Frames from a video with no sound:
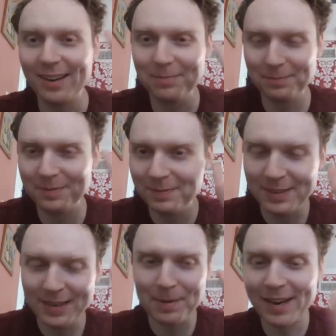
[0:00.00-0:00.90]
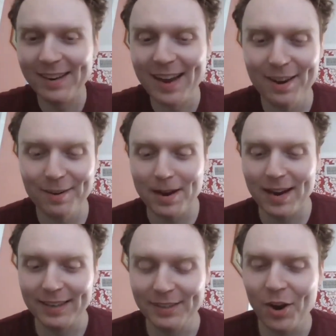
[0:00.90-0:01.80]
kind of keeping it out of
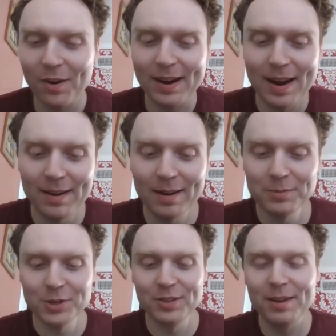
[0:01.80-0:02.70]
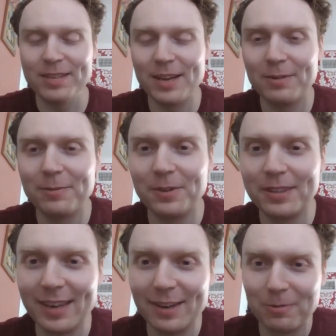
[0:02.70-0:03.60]
mind. No, I'm sure that was helpful
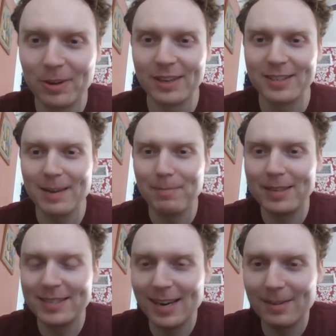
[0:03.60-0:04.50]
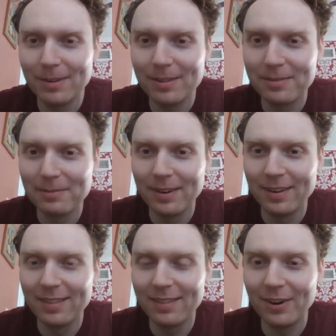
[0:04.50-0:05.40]
and kind of working side by side with
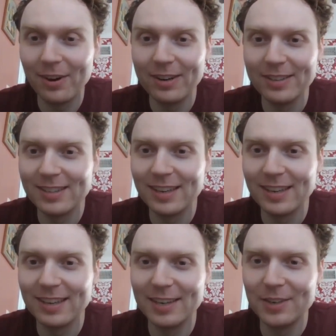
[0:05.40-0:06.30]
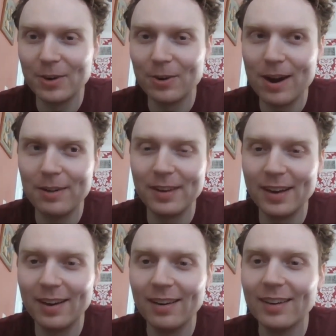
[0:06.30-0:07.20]
her and standing your
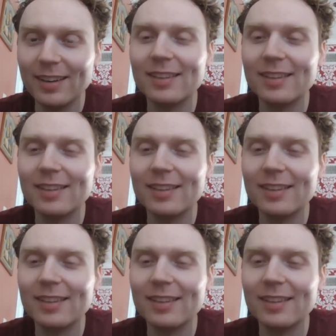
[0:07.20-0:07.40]
ground there.